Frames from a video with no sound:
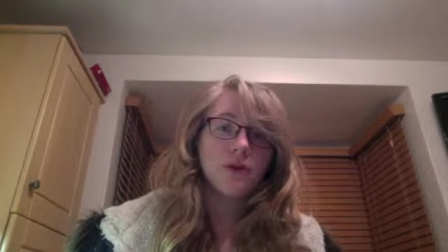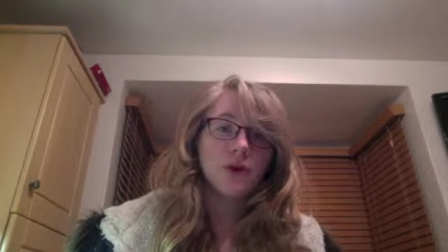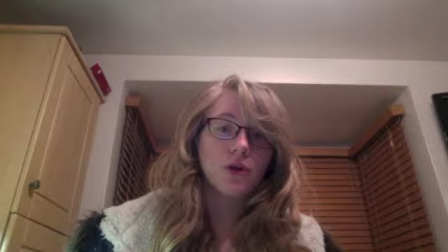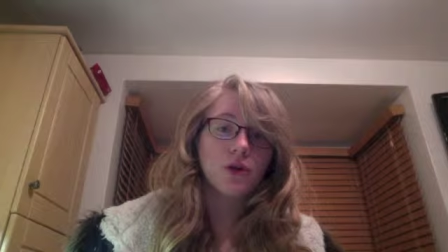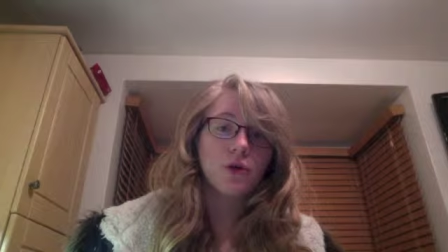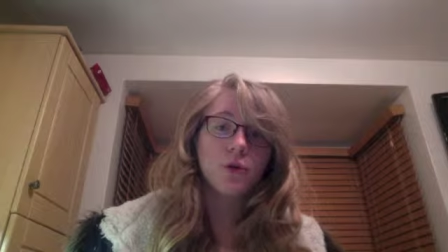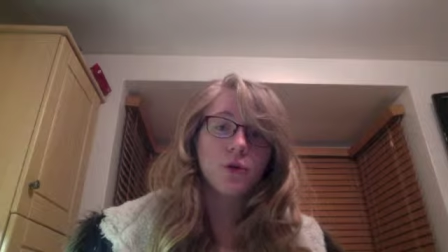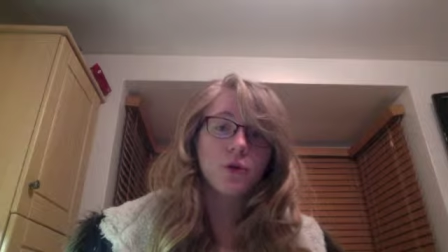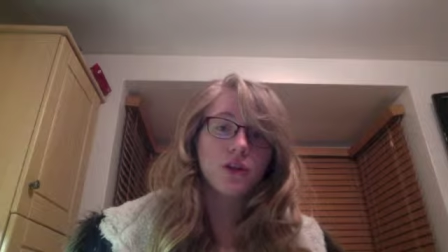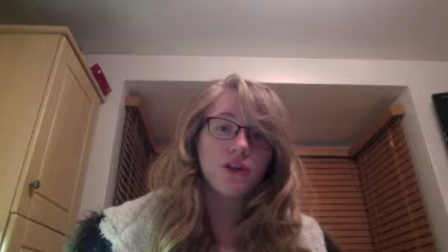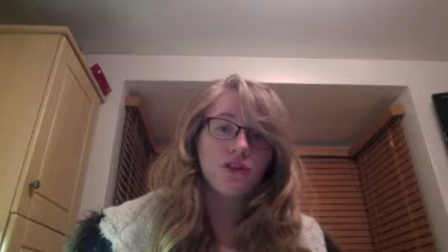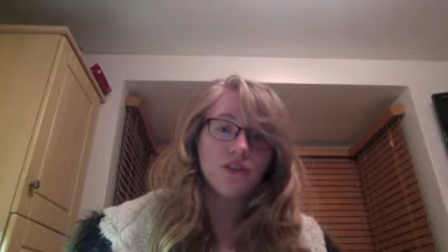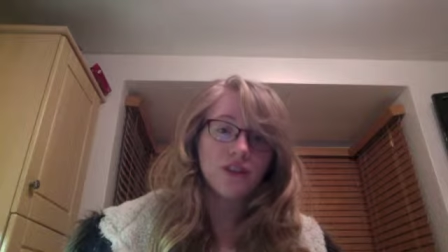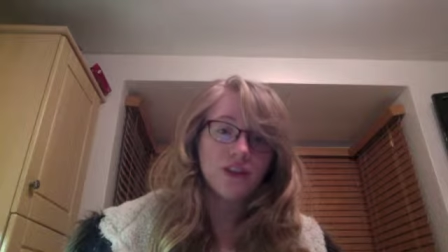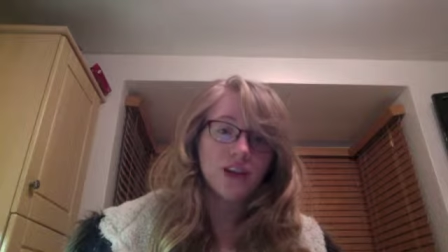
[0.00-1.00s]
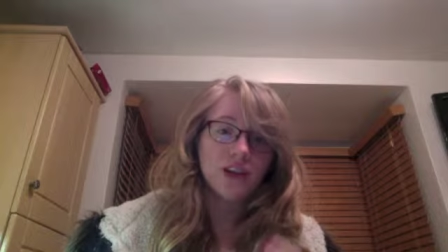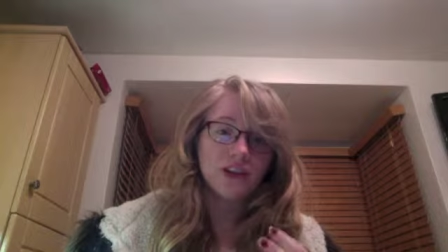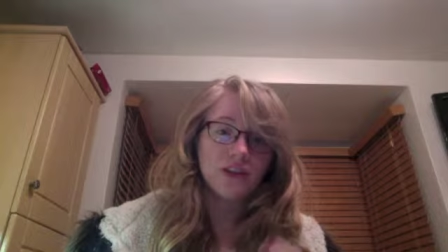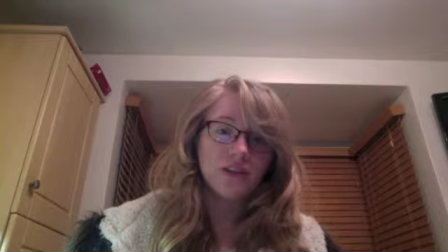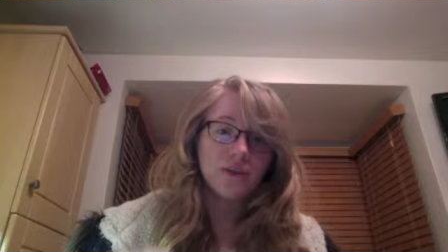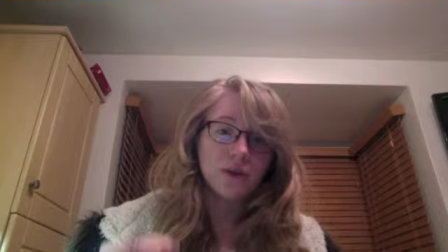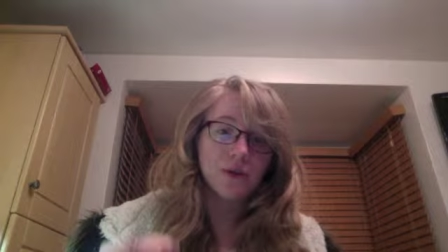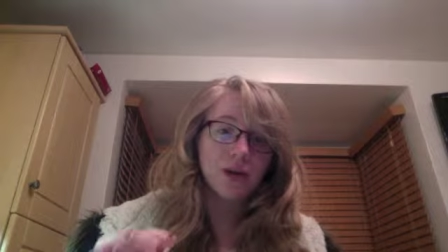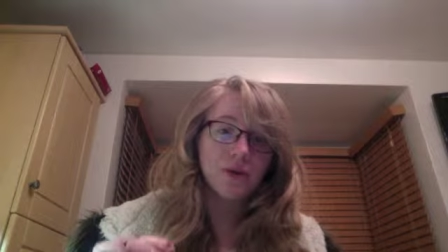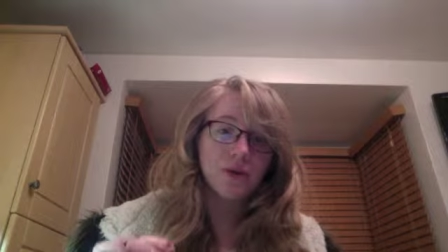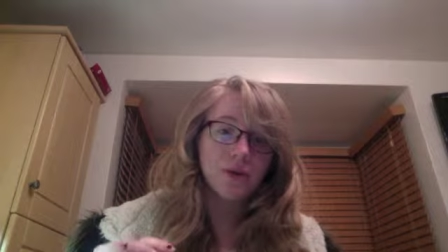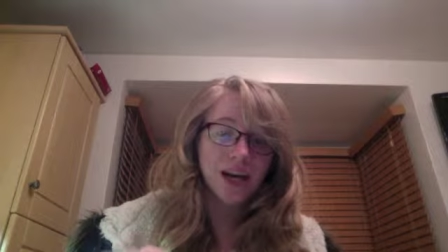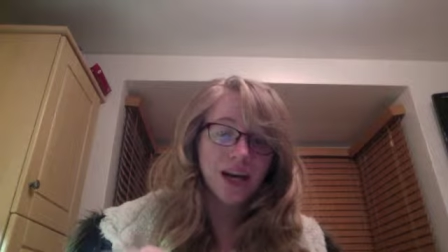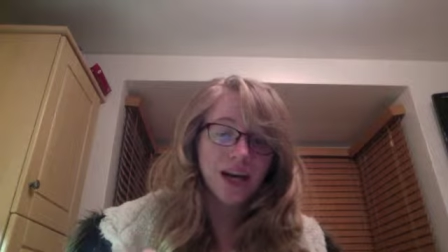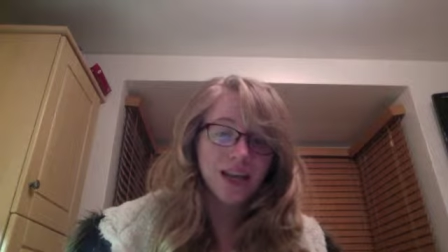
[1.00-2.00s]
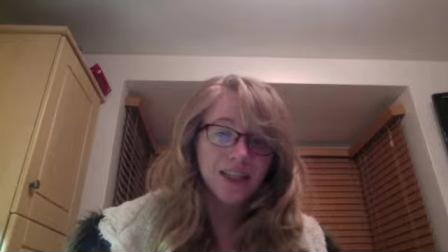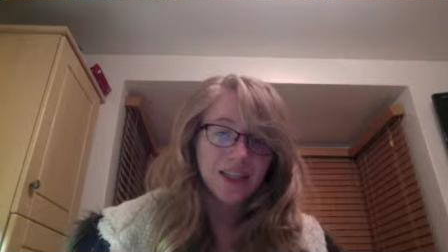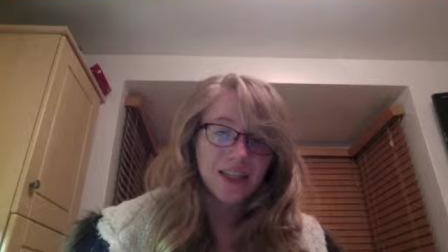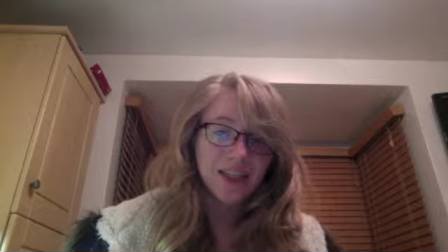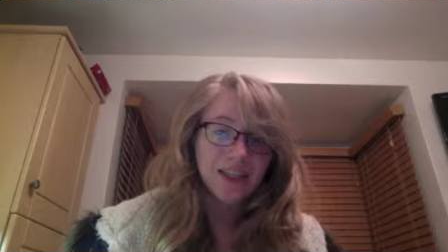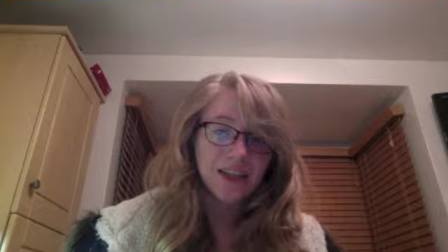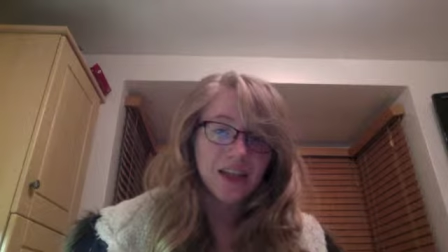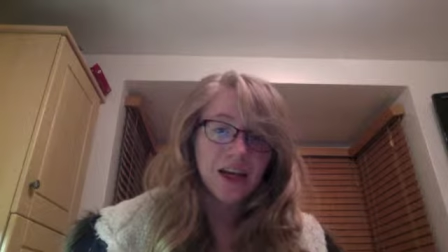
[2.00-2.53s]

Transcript: all the different things that were going to be added,